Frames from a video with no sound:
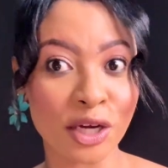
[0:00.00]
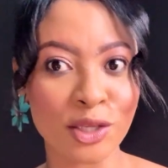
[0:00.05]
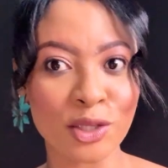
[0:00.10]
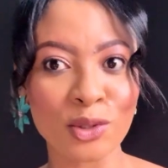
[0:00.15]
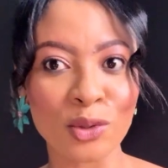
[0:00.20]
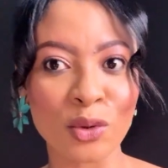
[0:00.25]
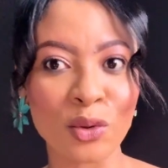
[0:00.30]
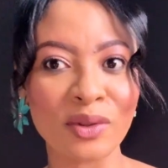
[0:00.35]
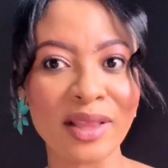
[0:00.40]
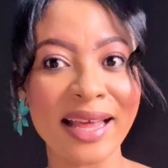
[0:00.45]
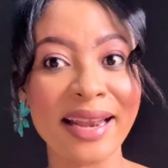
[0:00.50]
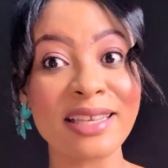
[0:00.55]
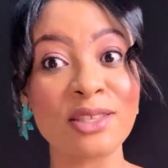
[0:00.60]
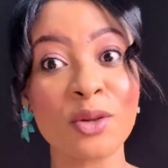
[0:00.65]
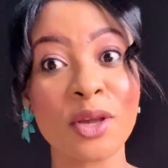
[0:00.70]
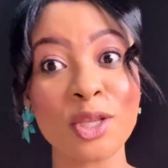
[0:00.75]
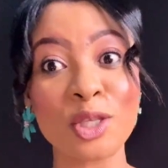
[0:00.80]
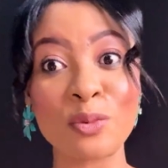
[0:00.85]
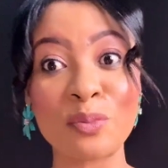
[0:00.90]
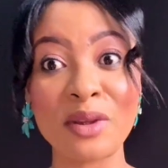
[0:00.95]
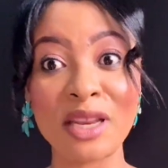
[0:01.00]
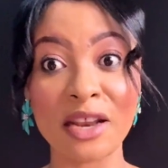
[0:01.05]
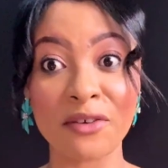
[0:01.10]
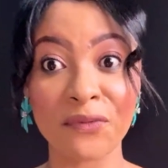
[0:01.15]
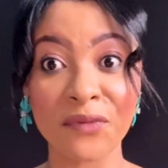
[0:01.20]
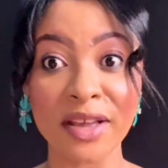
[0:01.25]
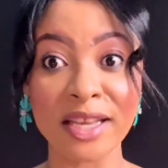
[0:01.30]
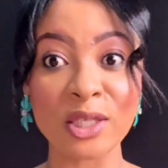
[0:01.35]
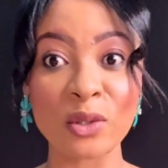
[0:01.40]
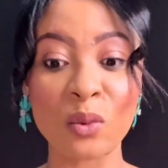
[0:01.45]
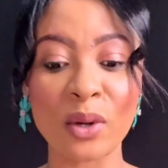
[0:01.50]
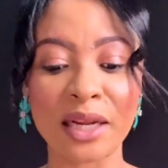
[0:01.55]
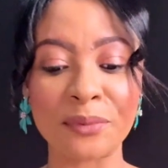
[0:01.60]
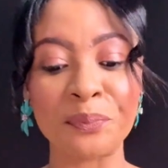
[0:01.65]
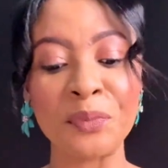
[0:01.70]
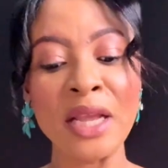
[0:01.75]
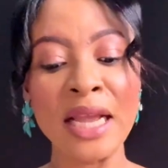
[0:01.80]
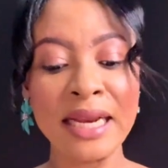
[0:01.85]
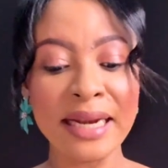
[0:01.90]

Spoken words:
So that is going to be the first one.